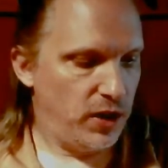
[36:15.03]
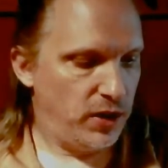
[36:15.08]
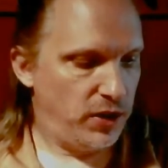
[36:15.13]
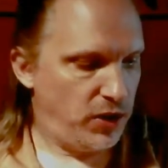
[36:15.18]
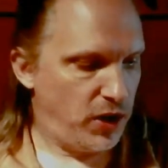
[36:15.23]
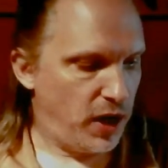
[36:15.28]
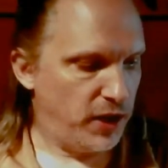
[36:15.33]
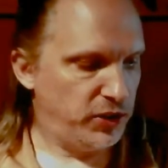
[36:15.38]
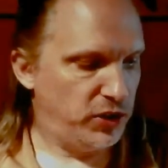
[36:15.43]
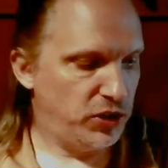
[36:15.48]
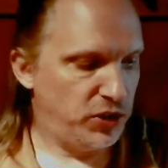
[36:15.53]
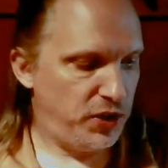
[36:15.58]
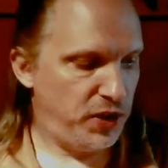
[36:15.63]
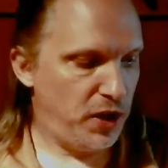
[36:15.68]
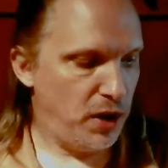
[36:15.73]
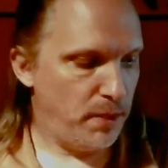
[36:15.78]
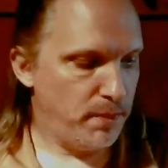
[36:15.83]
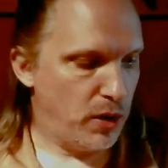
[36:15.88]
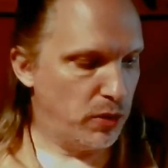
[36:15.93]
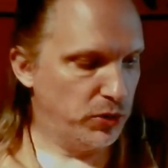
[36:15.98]
touches the
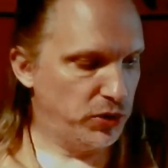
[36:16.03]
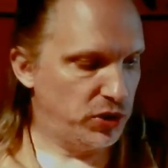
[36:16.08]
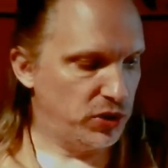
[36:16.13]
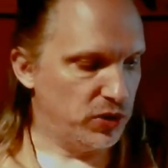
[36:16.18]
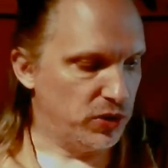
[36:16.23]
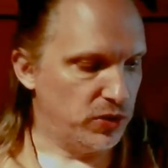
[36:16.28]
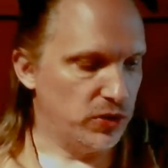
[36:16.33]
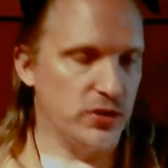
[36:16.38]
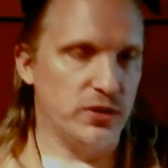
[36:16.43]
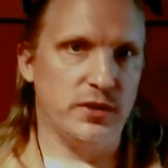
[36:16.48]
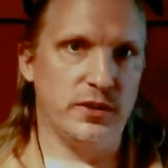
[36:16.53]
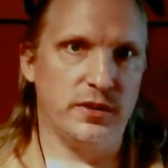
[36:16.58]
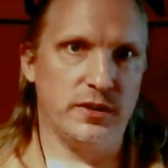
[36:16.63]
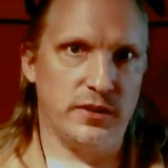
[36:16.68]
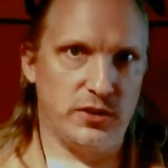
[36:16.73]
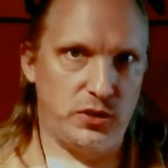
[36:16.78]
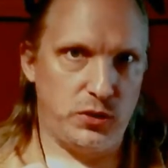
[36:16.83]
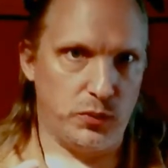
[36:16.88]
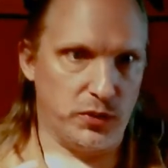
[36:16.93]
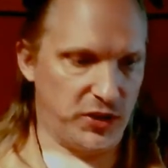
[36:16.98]
emotional
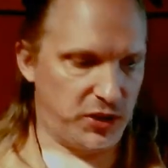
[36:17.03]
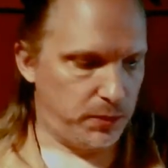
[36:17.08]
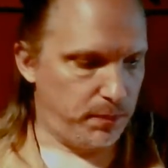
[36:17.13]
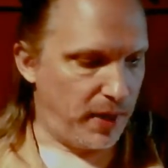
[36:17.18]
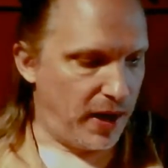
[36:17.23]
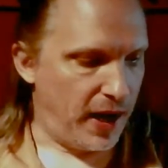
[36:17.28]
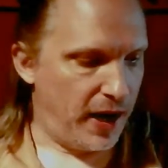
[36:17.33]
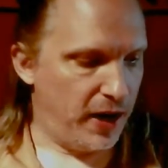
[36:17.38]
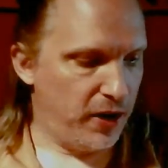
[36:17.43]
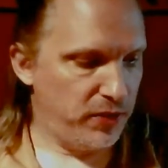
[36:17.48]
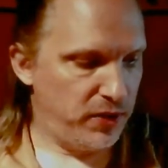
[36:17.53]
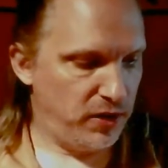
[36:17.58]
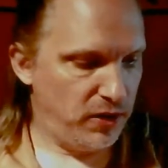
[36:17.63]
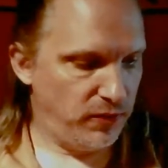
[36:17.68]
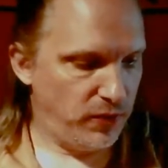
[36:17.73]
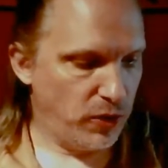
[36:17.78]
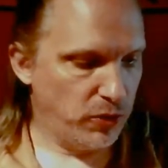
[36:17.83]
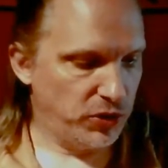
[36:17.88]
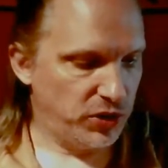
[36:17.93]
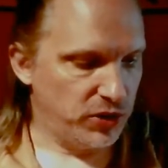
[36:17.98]
to inspire the
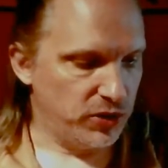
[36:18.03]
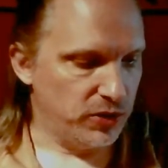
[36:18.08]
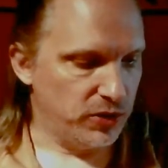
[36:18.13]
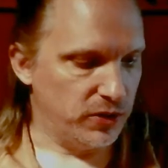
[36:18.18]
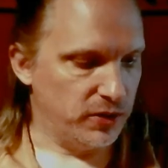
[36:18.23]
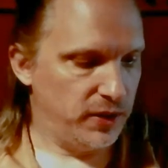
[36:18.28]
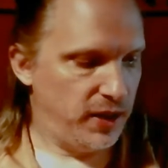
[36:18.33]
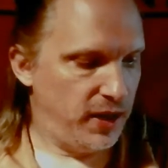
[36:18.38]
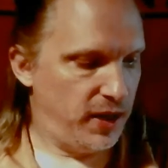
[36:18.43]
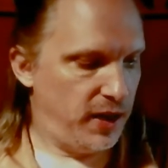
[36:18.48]
devotional,